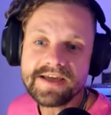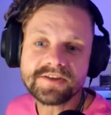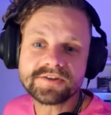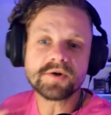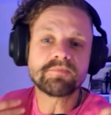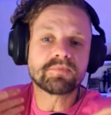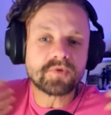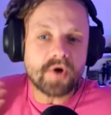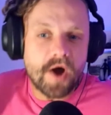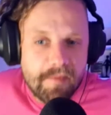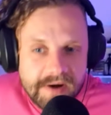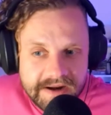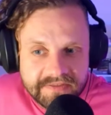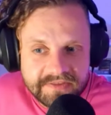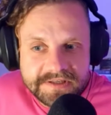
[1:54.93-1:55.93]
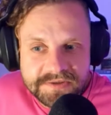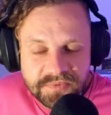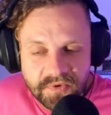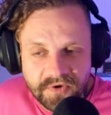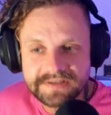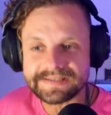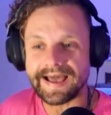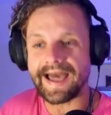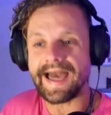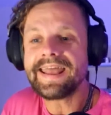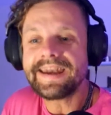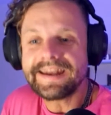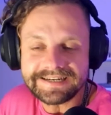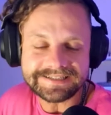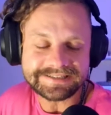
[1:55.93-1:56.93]
So probably this works,
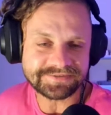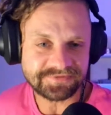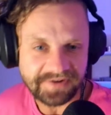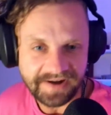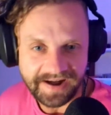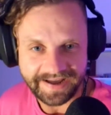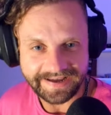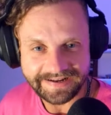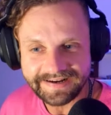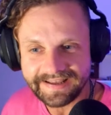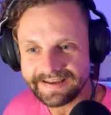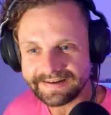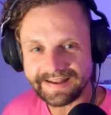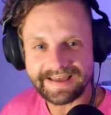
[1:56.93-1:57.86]
and it is fine.